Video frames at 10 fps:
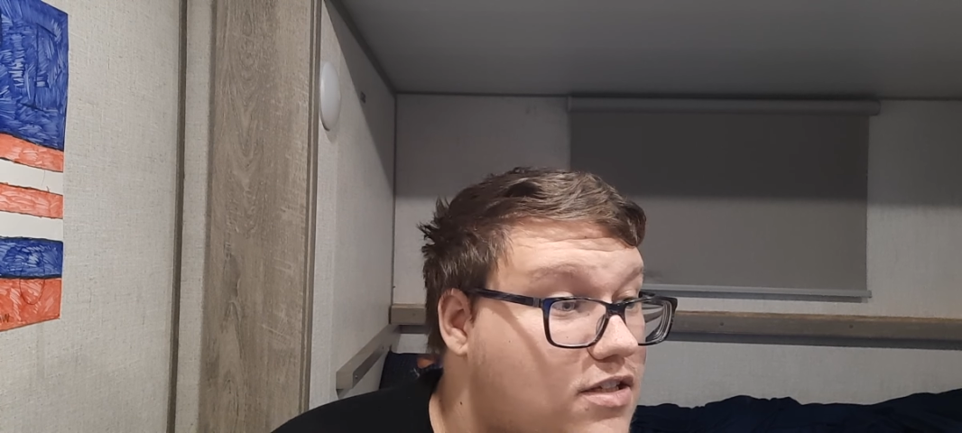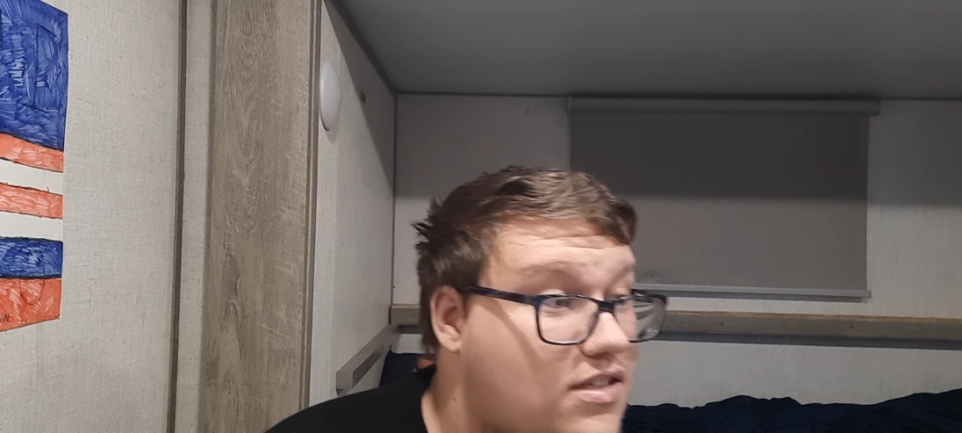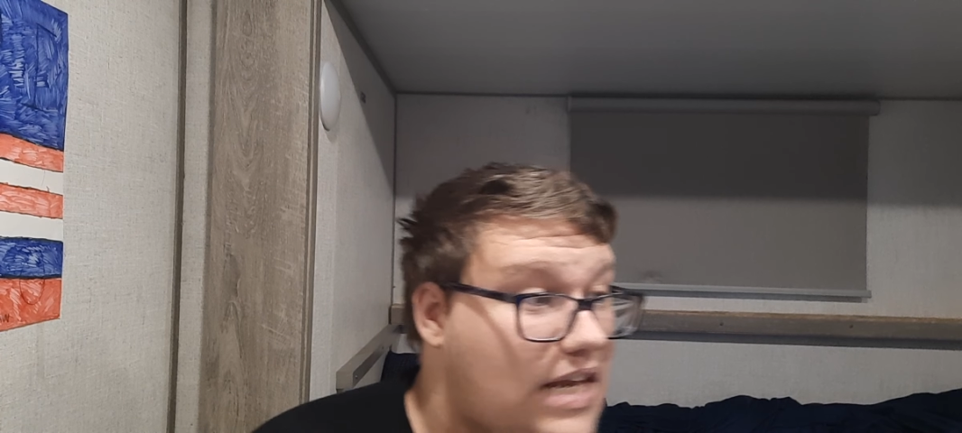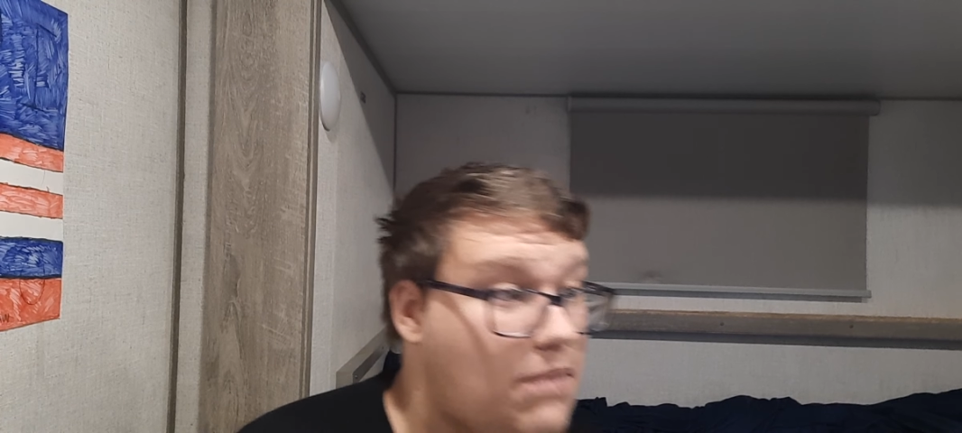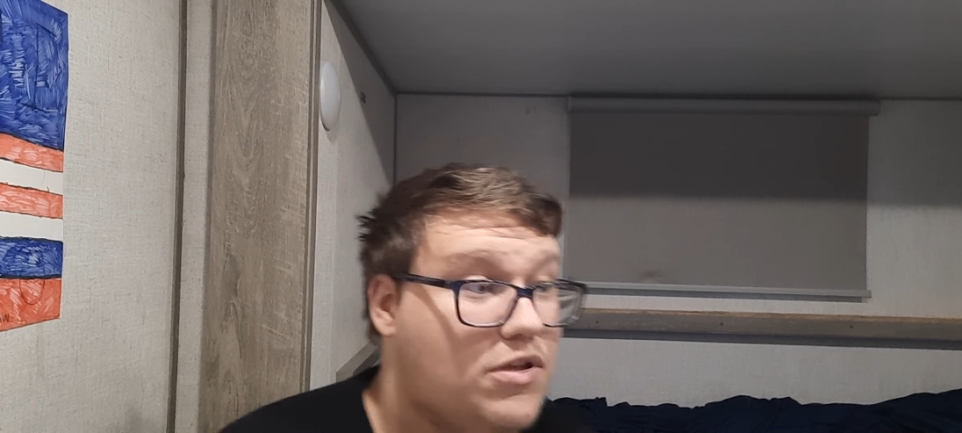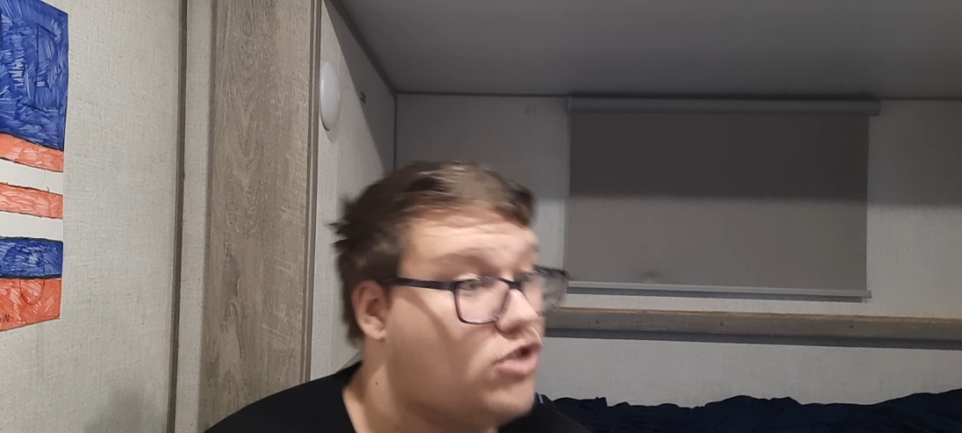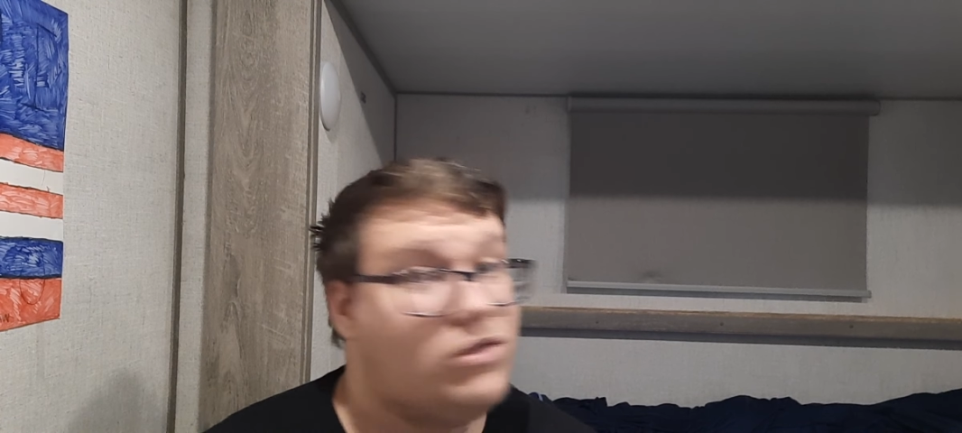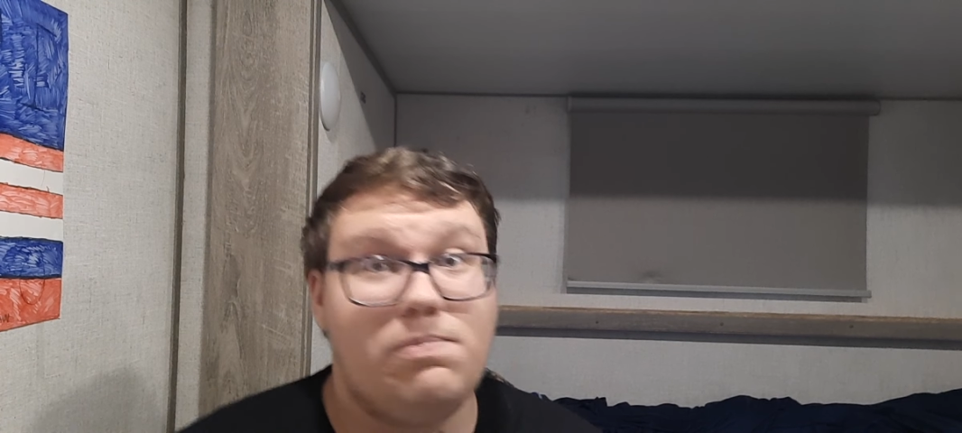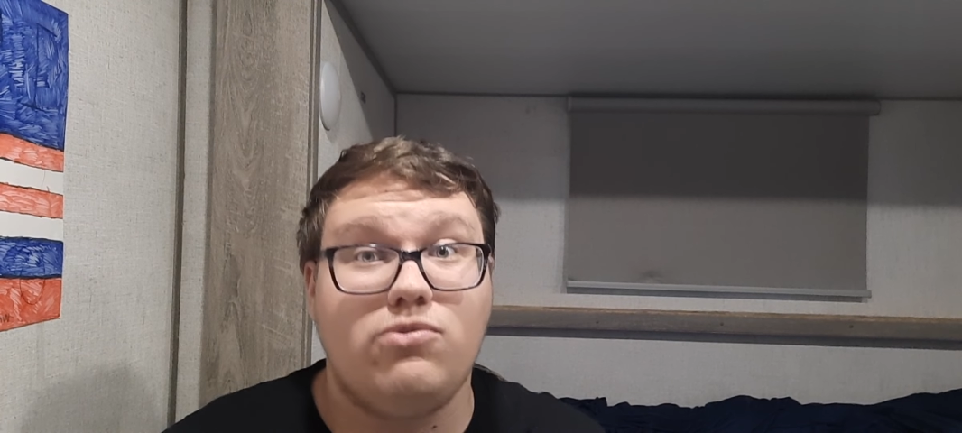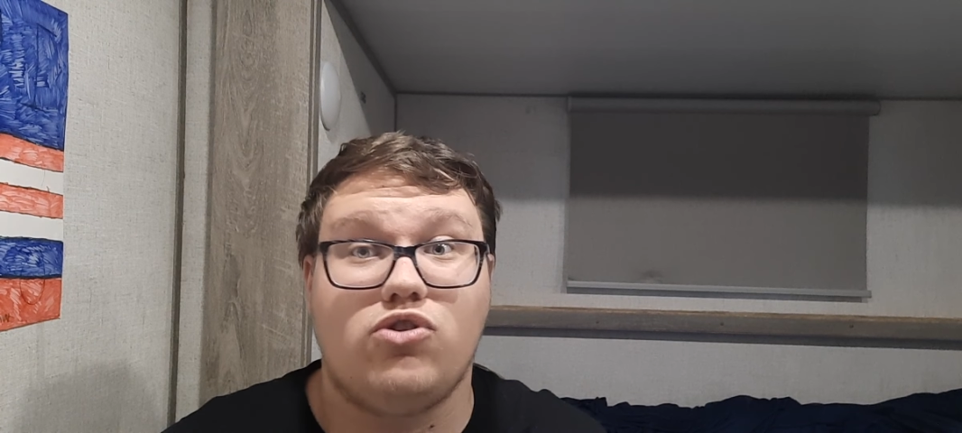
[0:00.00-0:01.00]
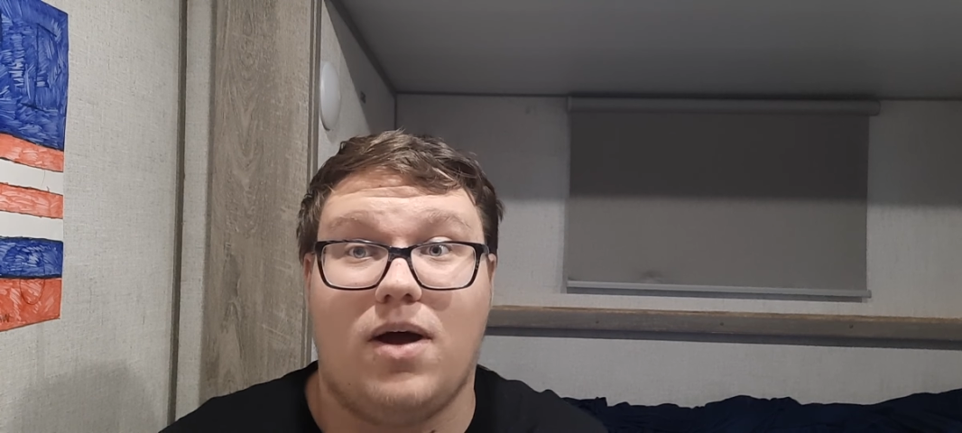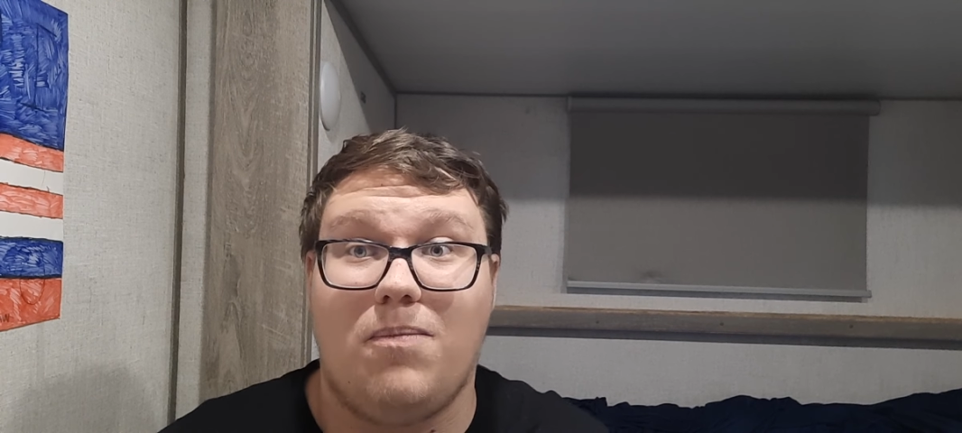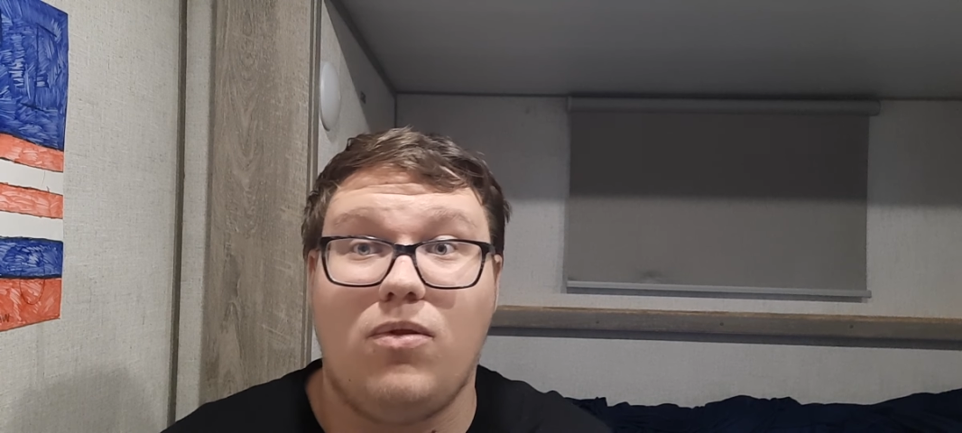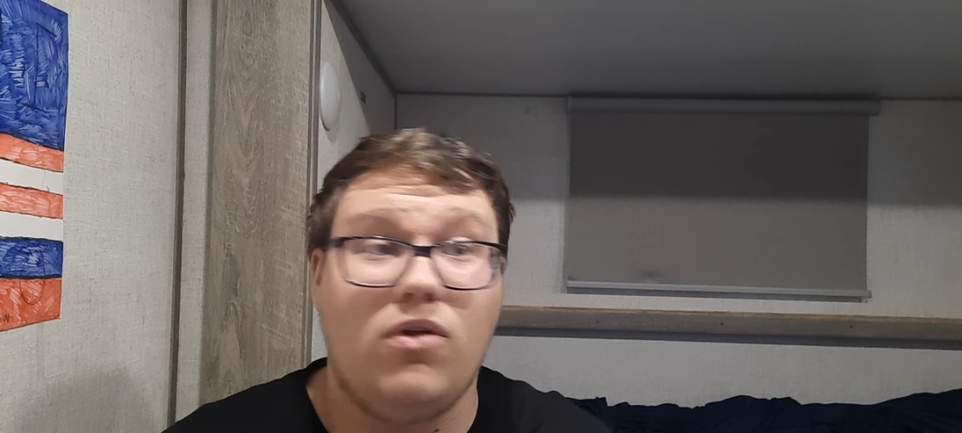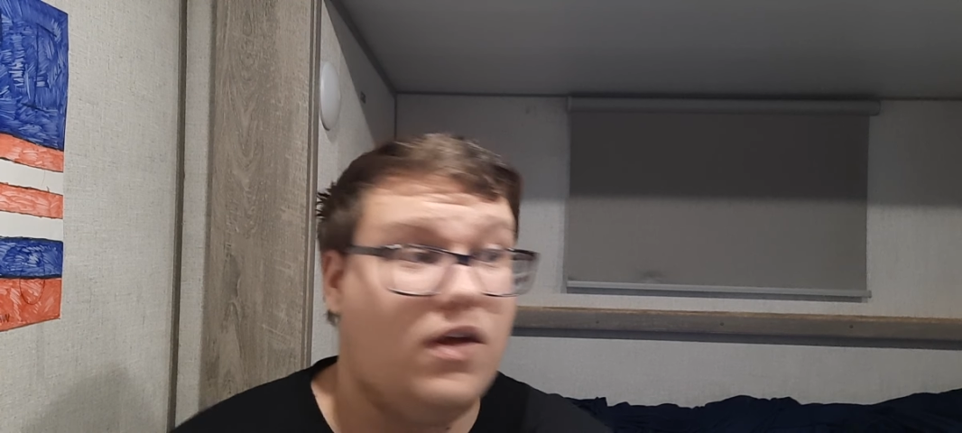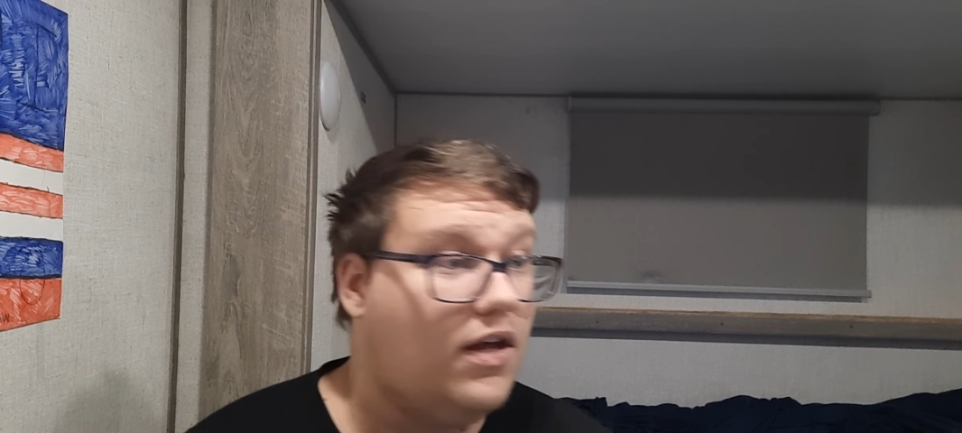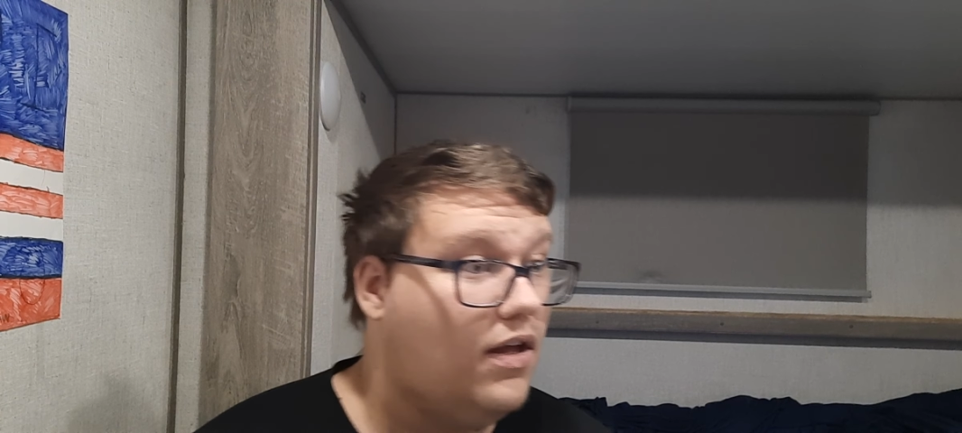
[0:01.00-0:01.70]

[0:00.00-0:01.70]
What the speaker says: Same with Triple Trouble.